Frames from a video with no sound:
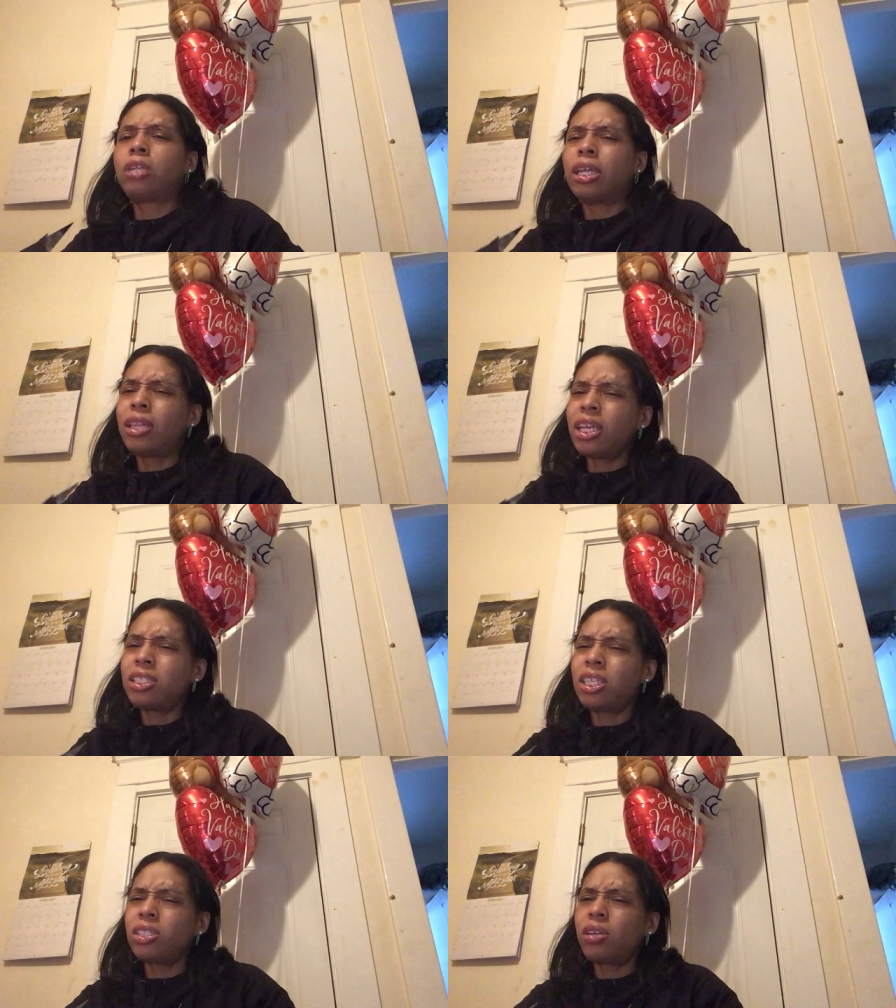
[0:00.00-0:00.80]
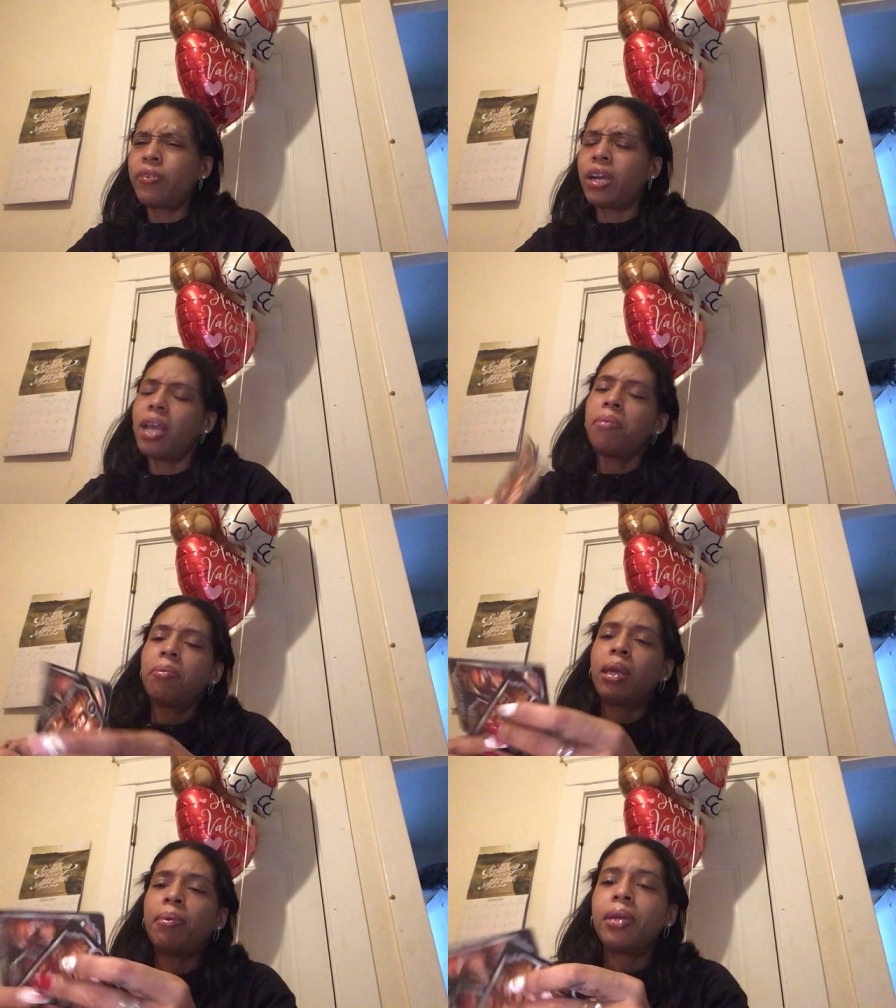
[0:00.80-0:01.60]
Can things change overnight?
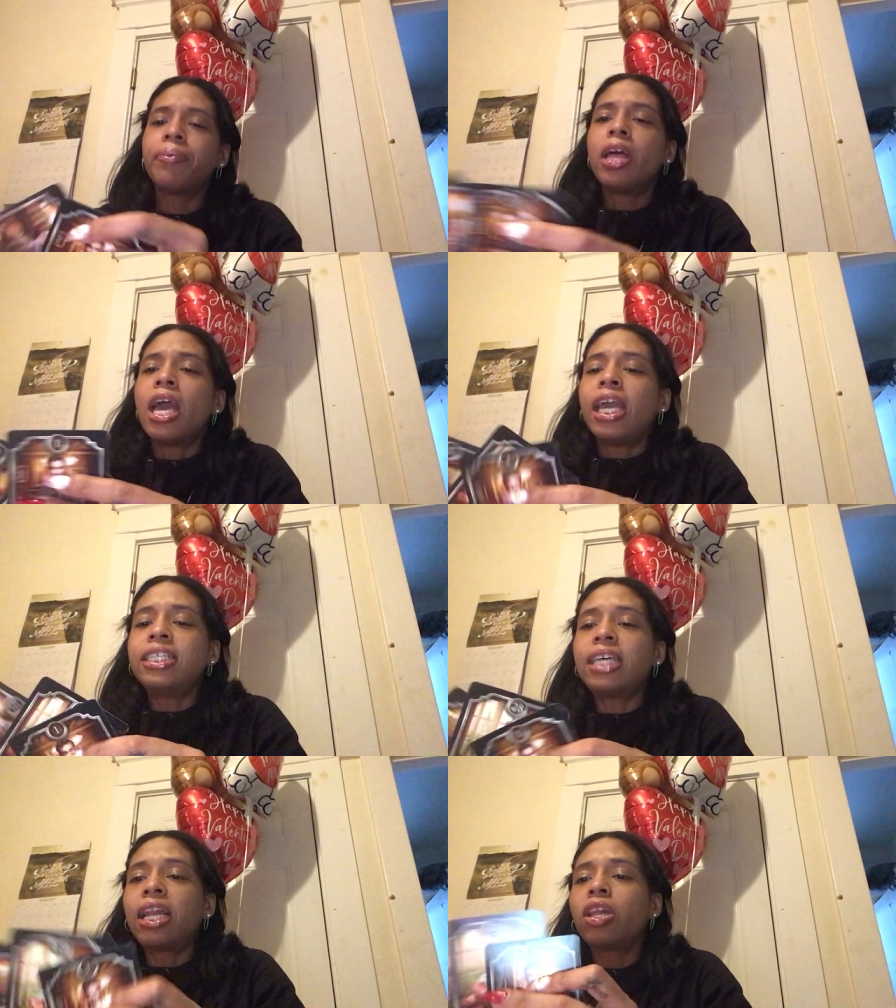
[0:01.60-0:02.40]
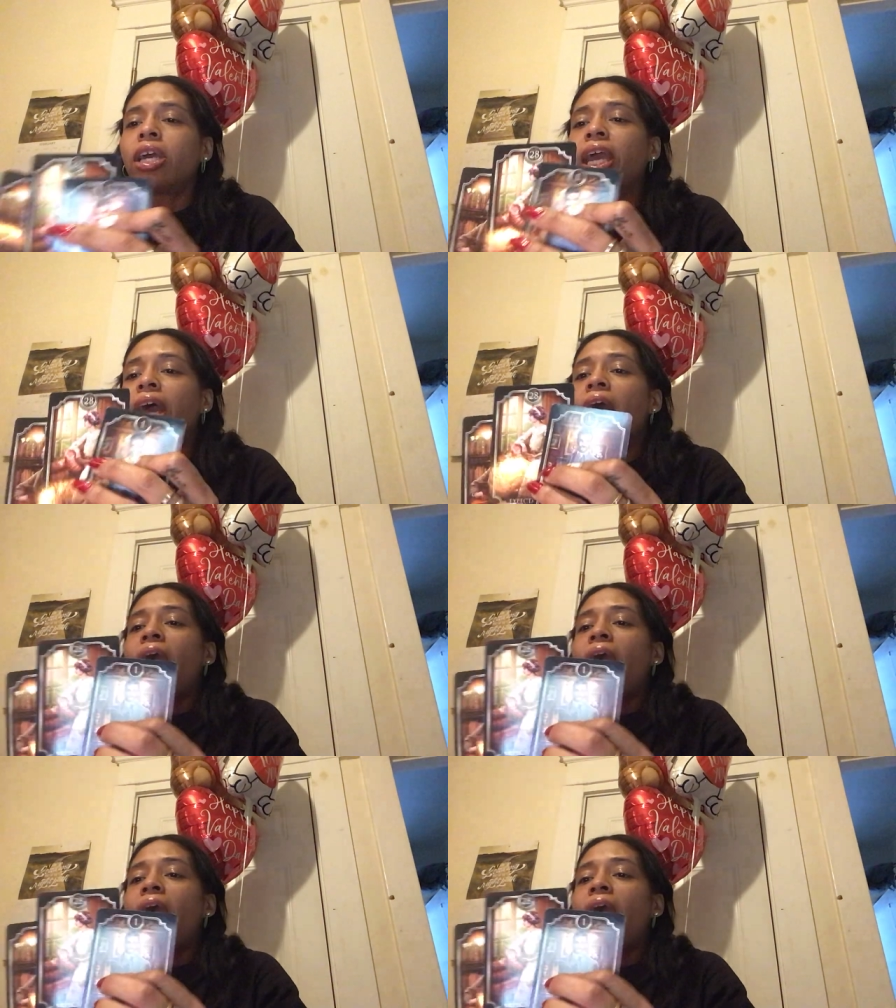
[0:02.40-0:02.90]
Maybe. He said, look at,